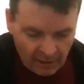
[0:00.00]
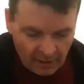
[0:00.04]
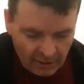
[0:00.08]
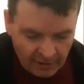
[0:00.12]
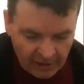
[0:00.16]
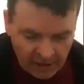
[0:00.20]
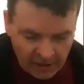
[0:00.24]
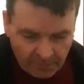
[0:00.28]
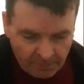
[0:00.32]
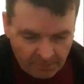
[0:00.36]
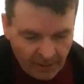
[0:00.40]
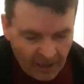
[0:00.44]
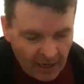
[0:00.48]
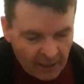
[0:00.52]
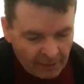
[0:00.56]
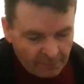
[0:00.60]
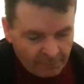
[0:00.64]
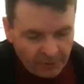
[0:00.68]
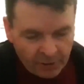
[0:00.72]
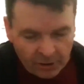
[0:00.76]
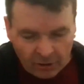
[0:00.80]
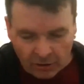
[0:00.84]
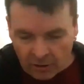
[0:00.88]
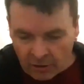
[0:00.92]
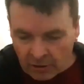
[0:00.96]
This part
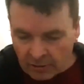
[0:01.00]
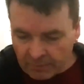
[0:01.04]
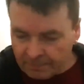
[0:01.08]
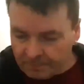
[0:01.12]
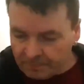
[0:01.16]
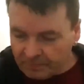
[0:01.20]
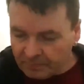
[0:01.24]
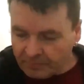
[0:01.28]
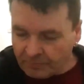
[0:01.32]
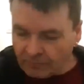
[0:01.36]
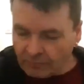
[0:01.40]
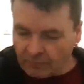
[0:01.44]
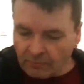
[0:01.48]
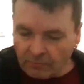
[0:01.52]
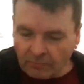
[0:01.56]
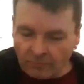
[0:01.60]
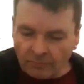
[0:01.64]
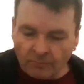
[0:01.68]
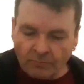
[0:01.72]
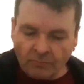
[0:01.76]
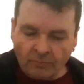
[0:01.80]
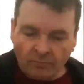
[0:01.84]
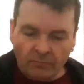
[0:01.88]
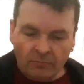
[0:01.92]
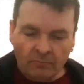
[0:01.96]
for you
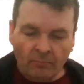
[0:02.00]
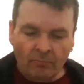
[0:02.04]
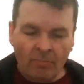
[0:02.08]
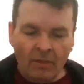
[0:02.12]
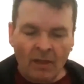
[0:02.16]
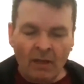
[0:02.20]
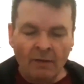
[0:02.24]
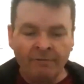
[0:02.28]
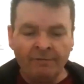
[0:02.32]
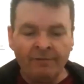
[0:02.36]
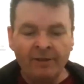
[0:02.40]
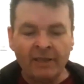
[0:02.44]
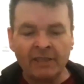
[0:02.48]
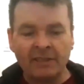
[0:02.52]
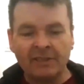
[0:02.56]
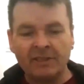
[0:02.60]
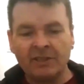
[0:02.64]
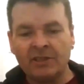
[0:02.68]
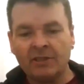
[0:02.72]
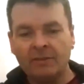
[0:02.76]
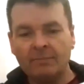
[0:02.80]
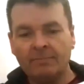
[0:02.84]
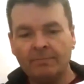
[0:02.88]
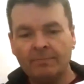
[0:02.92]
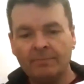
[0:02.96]

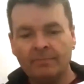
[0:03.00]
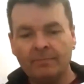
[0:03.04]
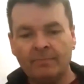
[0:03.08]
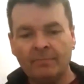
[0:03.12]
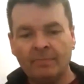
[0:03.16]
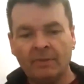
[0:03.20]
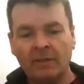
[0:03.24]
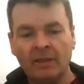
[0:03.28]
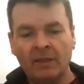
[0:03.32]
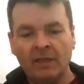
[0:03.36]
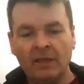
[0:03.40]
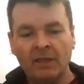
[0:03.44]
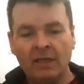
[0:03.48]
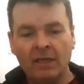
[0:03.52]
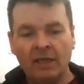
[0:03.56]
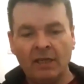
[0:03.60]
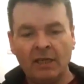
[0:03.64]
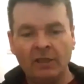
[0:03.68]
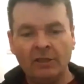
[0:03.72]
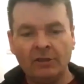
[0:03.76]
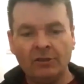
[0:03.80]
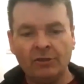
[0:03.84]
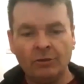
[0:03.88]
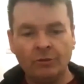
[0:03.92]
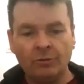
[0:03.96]
fits
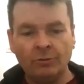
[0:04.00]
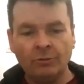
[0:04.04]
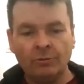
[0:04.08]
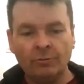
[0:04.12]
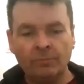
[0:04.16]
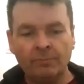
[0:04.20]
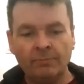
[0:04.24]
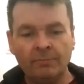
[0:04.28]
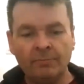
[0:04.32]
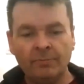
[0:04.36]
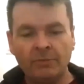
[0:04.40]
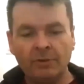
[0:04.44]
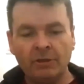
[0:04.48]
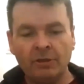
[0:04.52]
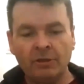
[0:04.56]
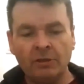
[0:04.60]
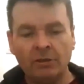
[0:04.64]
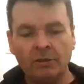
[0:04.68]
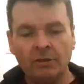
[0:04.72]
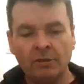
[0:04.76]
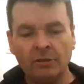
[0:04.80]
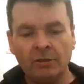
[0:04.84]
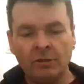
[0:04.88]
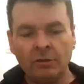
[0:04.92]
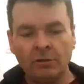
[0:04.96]
into
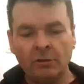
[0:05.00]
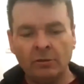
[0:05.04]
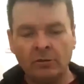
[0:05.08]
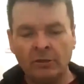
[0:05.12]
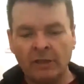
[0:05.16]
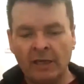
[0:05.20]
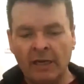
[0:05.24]
your